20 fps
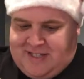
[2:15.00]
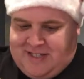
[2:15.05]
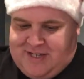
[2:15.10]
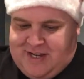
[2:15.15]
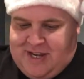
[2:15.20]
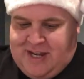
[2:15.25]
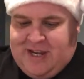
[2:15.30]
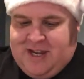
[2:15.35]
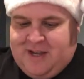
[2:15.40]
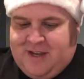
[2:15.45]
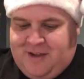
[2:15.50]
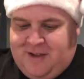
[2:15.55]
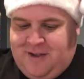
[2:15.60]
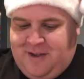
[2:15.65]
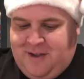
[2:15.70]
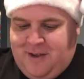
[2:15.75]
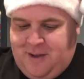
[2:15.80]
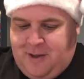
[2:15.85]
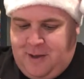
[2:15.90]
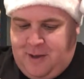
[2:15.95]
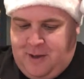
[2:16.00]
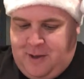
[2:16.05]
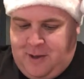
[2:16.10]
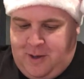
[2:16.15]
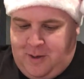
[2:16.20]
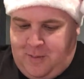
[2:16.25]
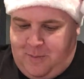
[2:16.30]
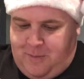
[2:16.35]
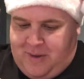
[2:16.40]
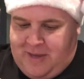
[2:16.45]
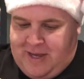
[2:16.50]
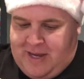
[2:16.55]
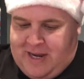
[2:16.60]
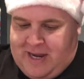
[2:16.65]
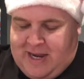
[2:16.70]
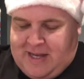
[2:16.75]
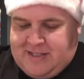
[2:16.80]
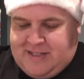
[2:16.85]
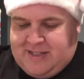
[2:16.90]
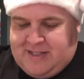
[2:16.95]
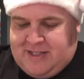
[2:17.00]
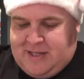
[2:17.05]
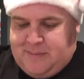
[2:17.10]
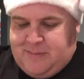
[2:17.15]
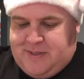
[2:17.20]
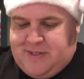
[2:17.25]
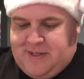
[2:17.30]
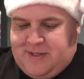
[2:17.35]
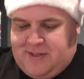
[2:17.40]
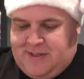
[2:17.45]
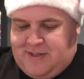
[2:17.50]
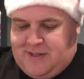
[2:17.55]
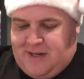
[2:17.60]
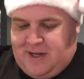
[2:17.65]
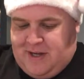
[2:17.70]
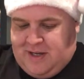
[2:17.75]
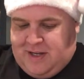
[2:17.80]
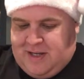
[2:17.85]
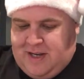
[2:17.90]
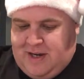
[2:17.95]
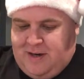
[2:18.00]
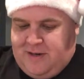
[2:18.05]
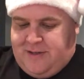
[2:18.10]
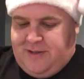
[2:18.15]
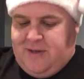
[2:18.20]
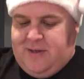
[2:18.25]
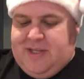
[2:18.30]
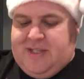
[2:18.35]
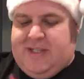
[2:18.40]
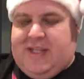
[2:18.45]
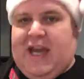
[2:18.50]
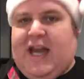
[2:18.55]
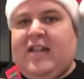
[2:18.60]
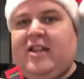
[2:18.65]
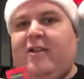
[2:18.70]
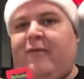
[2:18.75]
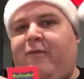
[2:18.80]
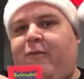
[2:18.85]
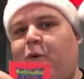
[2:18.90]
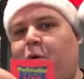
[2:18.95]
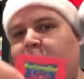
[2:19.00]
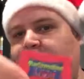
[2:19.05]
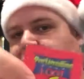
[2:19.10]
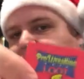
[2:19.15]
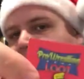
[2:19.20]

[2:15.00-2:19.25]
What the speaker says: Sting, but as a Simpsons character. He's got the 4